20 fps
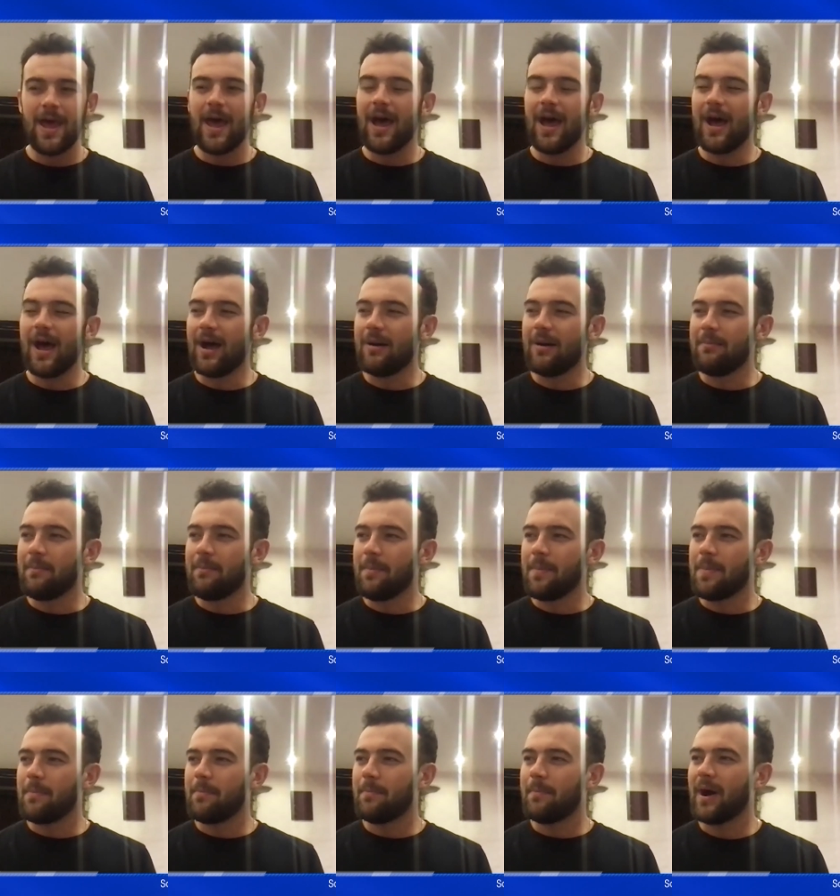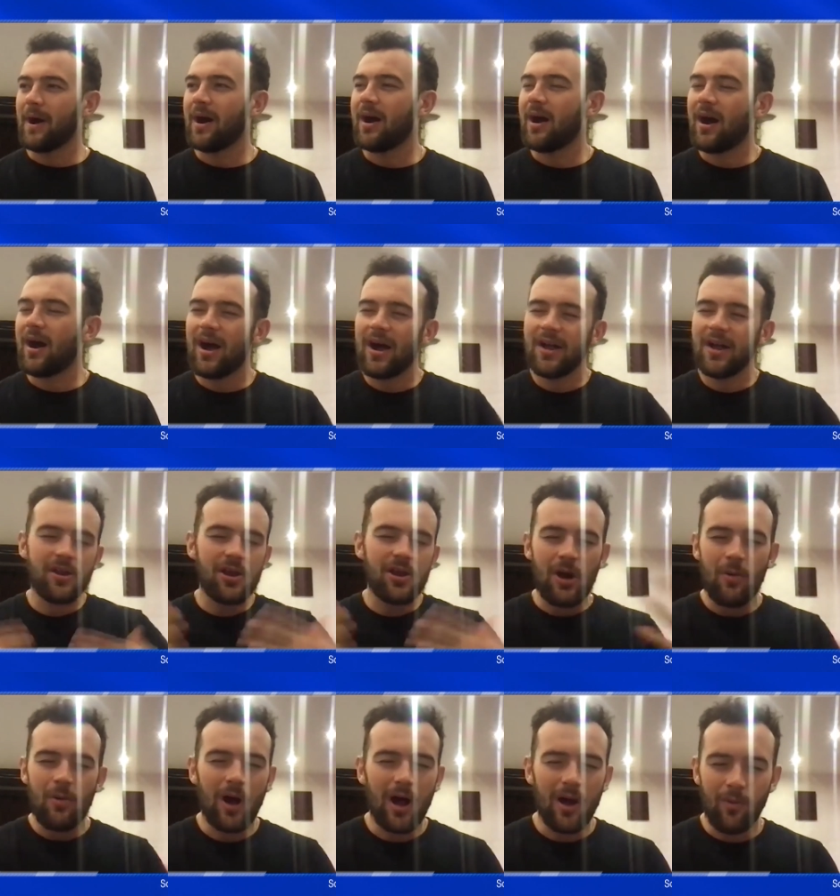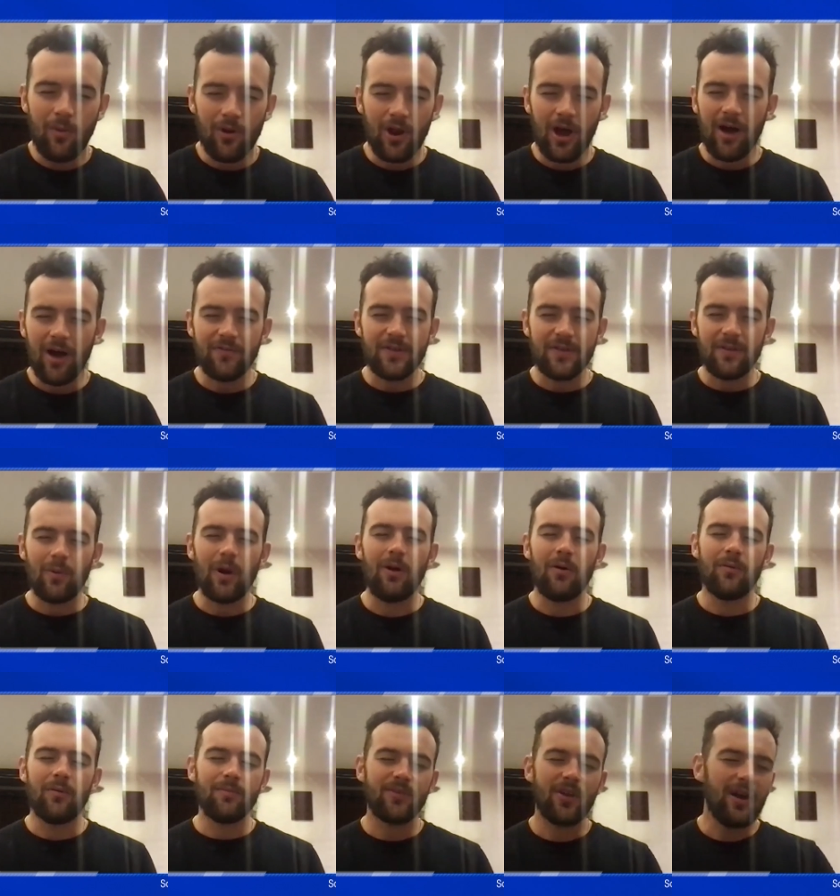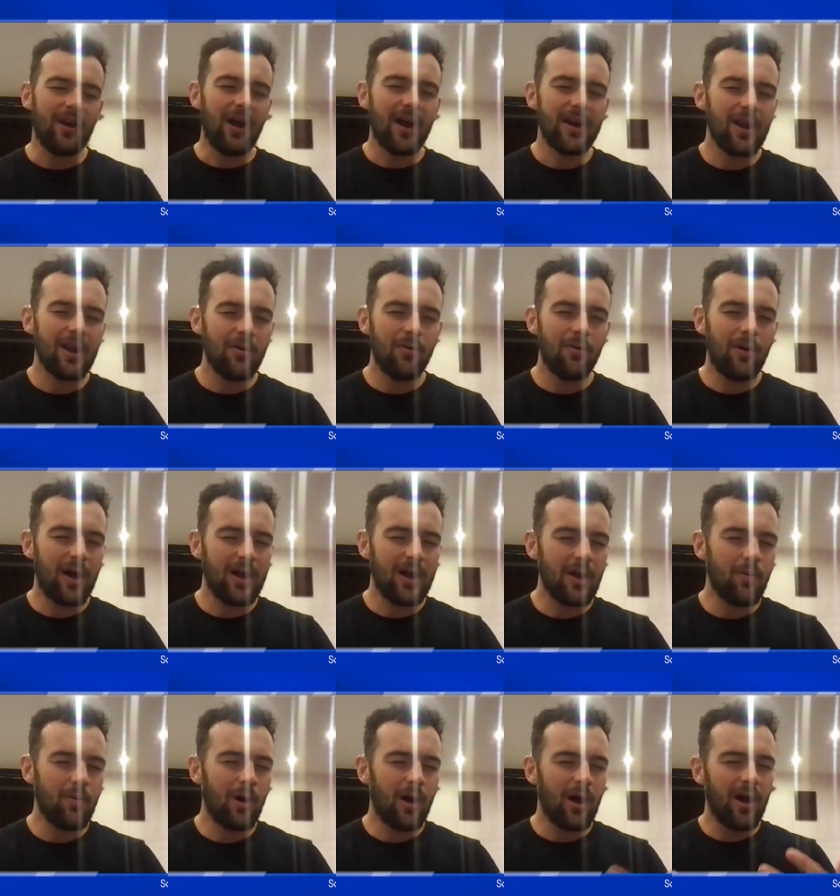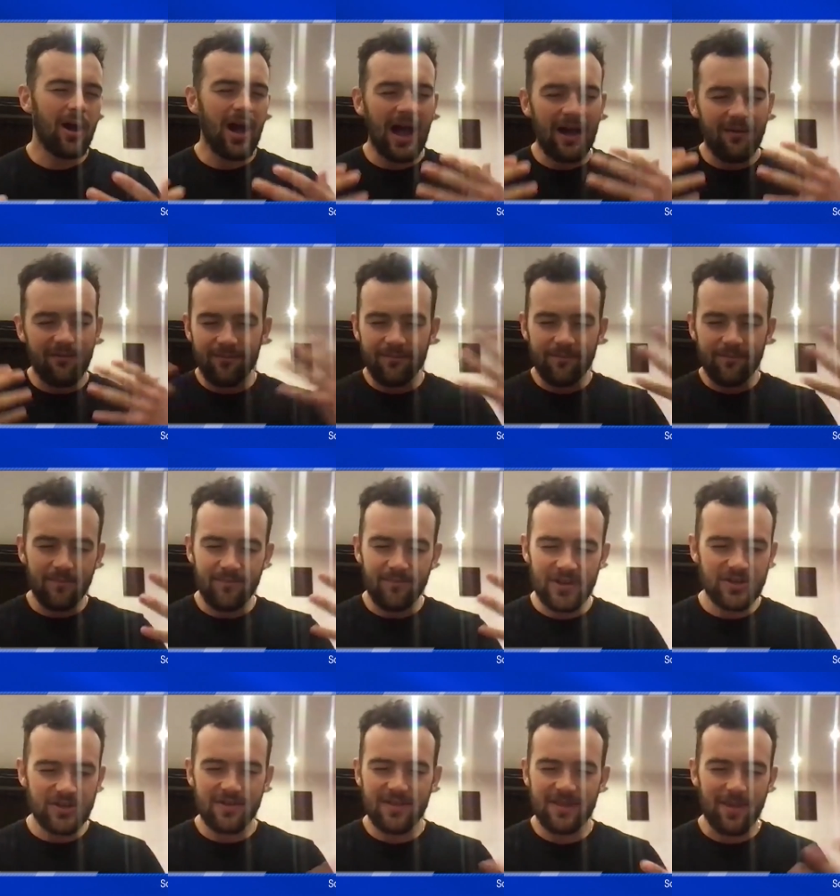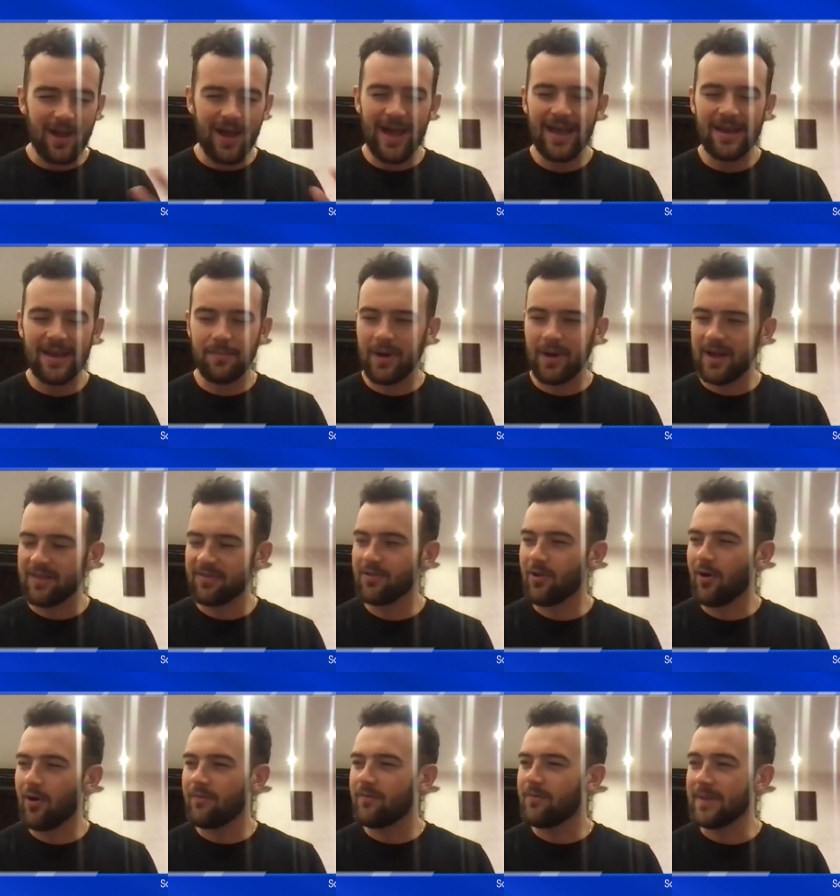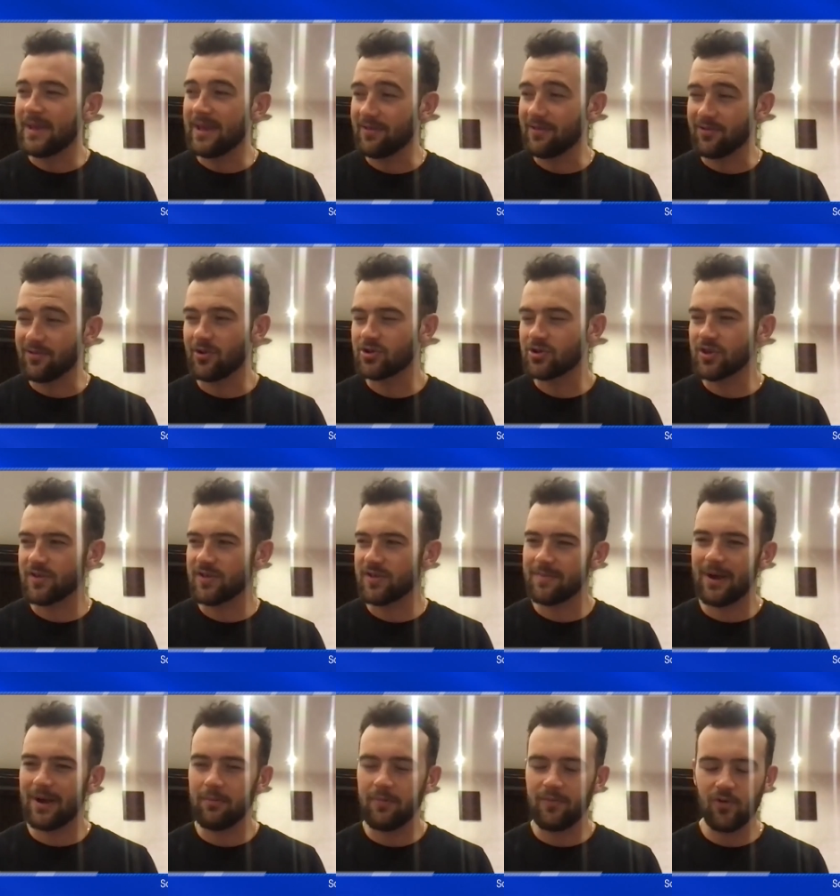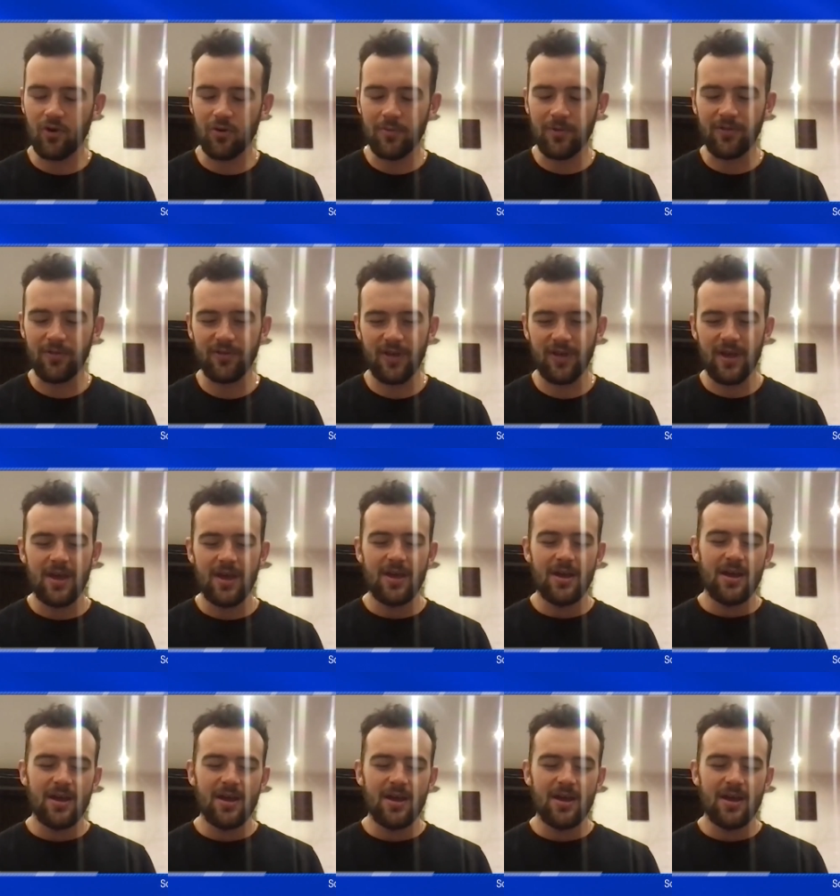but I don't know what I want after. Well, sorry, I know what I have visions in my head, but it's not for me. It's not just about performance.